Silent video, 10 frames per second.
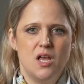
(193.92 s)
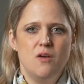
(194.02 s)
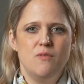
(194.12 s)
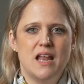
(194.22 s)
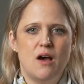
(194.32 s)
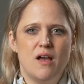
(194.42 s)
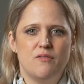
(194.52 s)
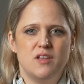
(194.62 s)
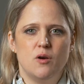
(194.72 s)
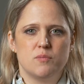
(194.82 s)
We now have
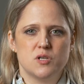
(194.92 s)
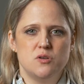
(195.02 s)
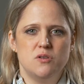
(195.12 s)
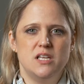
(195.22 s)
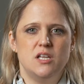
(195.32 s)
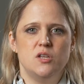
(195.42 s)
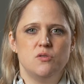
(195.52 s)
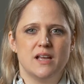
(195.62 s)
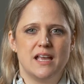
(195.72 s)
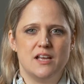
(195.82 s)
the opportunity to
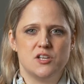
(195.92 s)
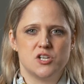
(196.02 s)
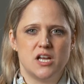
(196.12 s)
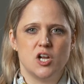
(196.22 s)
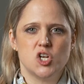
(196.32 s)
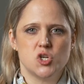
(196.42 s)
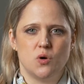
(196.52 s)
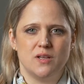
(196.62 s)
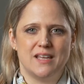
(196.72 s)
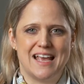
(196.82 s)
engage in a
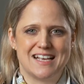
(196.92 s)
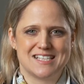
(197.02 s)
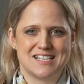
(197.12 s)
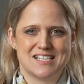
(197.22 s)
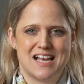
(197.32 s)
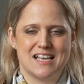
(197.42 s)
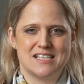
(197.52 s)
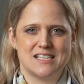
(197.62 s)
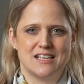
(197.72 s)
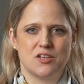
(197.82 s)
joint exercise
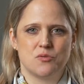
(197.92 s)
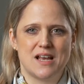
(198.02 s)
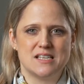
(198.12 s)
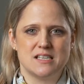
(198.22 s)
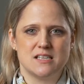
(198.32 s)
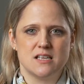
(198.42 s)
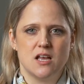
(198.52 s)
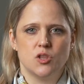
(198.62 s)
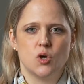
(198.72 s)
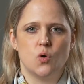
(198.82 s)
that addresses
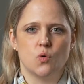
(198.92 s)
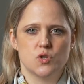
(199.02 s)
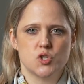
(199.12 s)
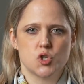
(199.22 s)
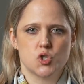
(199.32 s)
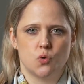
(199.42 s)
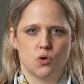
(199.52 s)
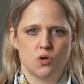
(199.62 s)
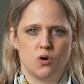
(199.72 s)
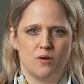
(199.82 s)
the court's
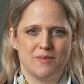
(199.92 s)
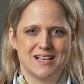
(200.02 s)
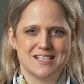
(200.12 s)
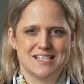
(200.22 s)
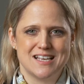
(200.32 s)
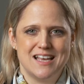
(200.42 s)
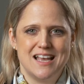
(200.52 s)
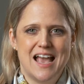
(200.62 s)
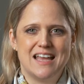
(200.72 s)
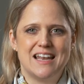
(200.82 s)
shortcomings
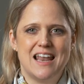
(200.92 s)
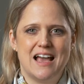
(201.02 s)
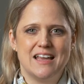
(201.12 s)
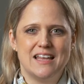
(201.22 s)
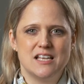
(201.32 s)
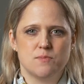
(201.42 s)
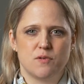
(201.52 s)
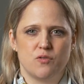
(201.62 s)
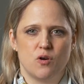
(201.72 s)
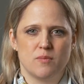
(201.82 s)
and align its
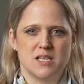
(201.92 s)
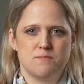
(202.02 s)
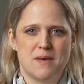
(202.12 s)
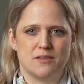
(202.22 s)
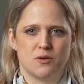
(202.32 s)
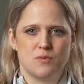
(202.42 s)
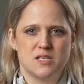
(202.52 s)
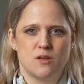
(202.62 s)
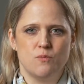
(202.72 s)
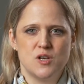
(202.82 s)
performance better with
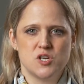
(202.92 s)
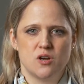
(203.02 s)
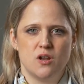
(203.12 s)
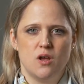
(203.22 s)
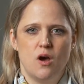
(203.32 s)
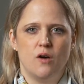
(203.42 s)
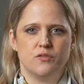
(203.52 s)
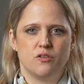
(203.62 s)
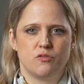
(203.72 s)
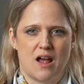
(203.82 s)
the vision of
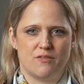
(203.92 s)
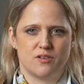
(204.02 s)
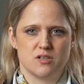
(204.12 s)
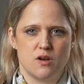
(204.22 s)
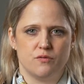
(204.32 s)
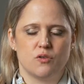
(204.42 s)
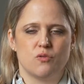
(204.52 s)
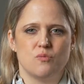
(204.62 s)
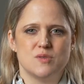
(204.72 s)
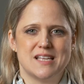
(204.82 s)
the drafters of the
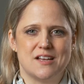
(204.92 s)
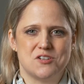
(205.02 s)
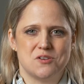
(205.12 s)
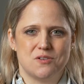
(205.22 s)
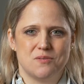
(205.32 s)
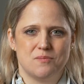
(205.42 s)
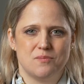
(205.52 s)
Rome Statute.